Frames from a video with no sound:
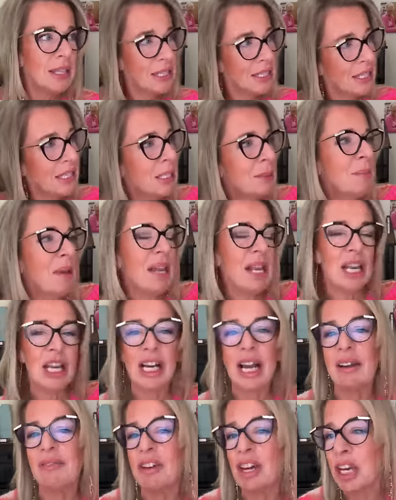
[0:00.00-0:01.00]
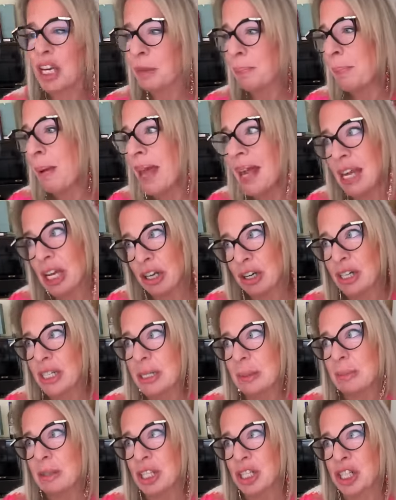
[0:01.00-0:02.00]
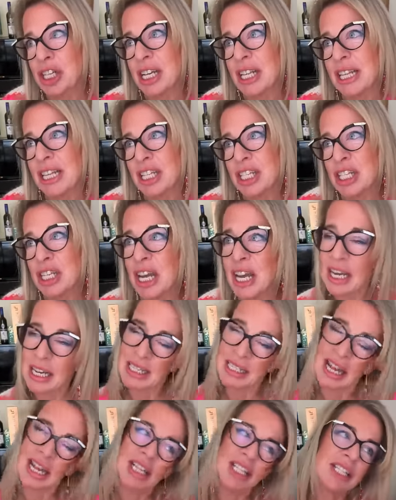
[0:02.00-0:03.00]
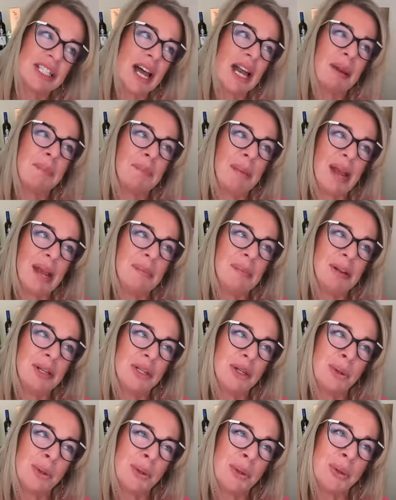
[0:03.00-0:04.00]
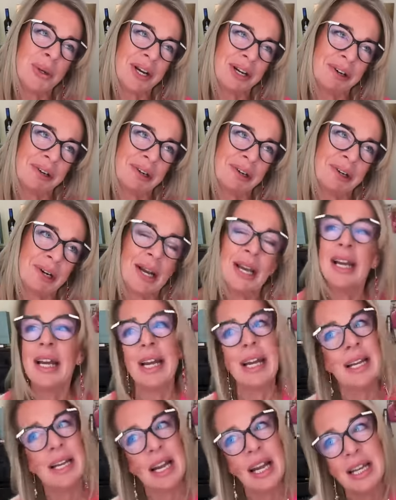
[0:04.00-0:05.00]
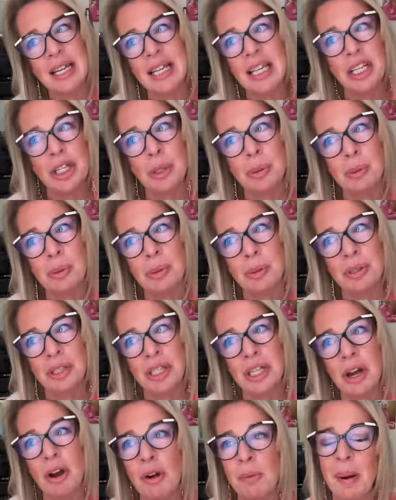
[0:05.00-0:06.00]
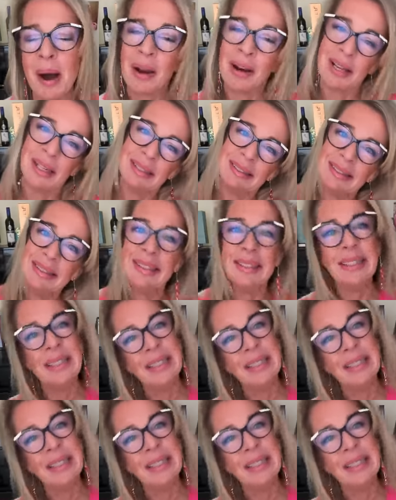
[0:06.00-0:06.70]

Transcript: This is me. Look, I've got a pink Christmas tree this year because I just had a baby daughter and I need you all to know about it.